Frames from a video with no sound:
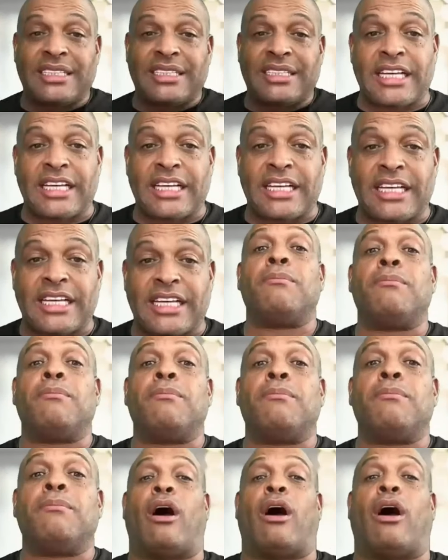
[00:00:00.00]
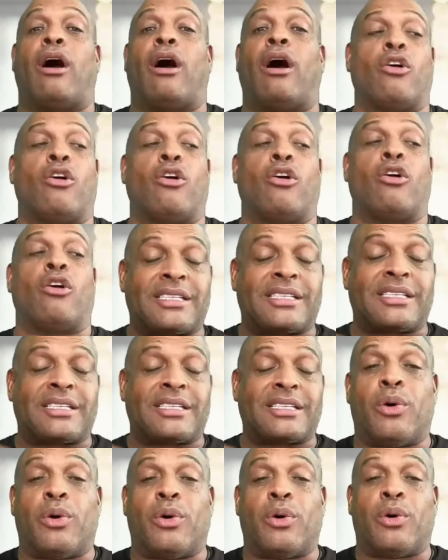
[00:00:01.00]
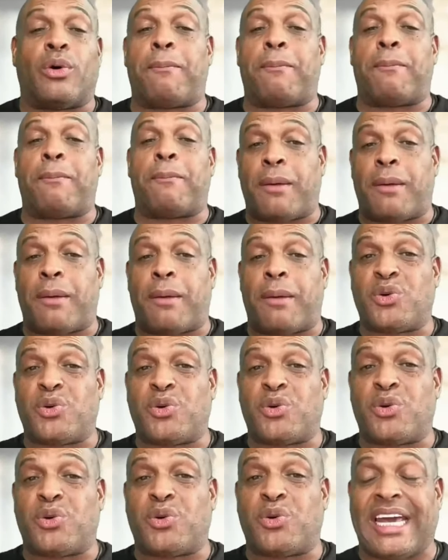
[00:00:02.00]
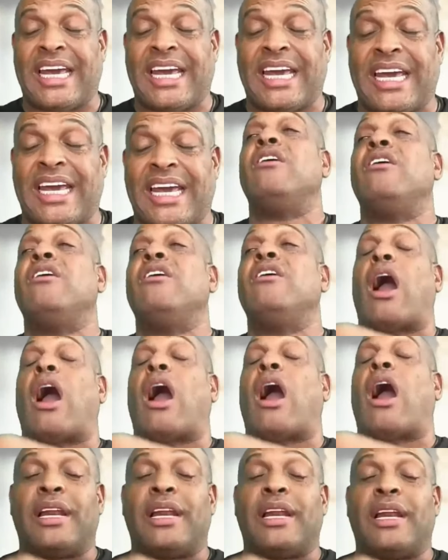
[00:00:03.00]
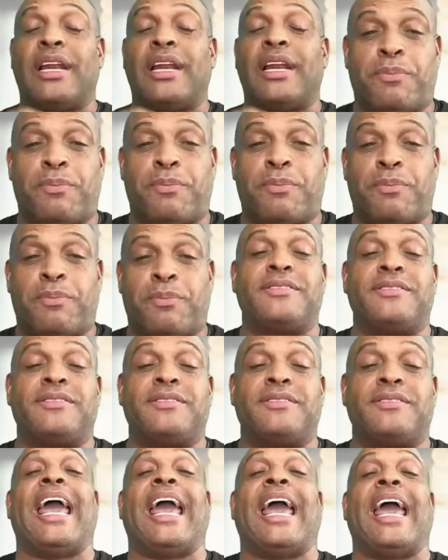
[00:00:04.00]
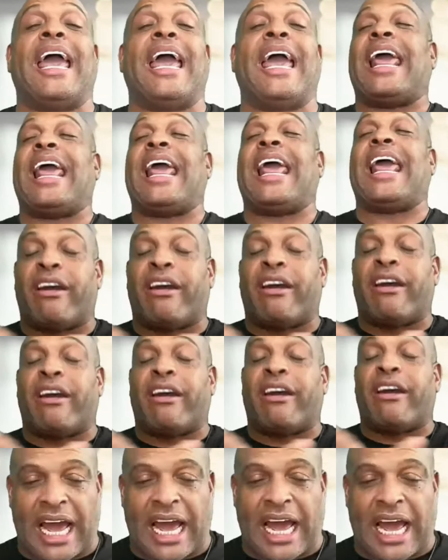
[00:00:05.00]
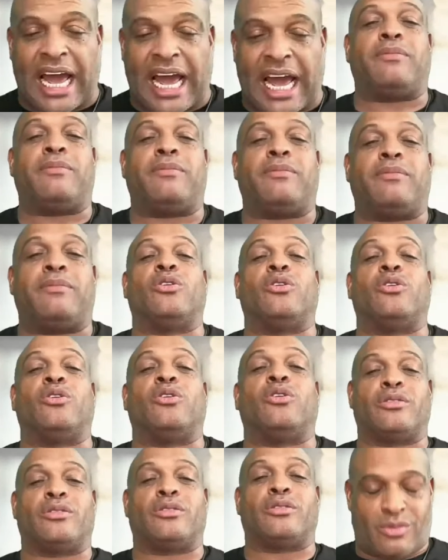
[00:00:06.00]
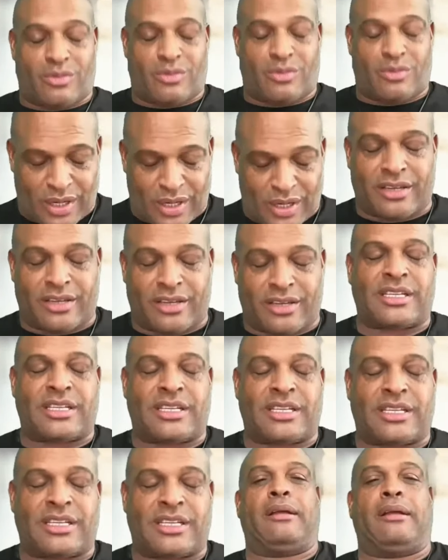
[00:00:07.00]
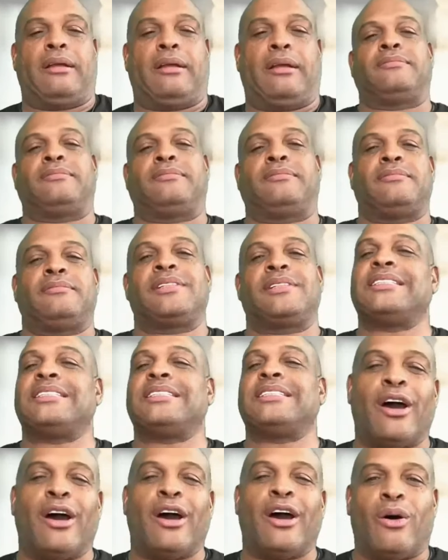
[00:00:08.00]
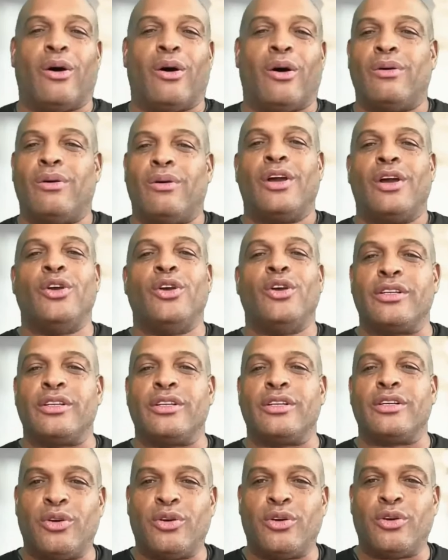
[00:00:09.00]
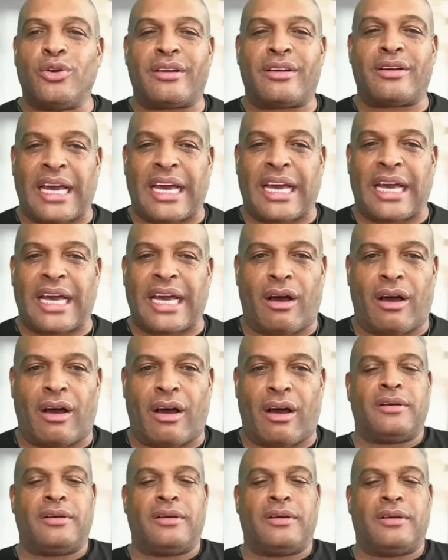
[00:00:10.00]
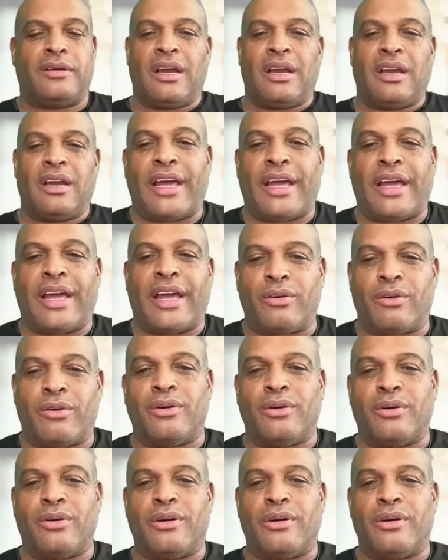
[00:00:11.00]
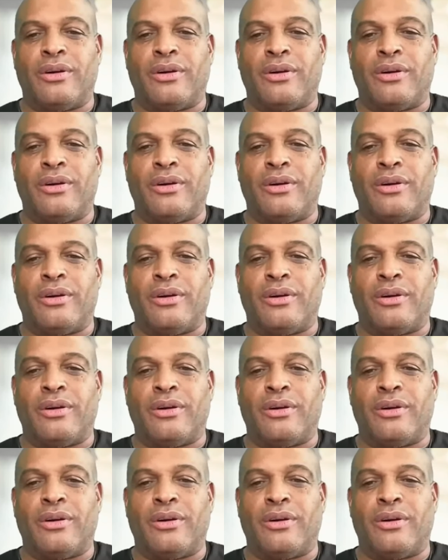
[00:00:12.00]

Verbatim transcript: days, my daughter or my son will not be able to attend for our religious beliefs. And every time the school goes, we understand. Because they know you can sue their tail off if they don't do it.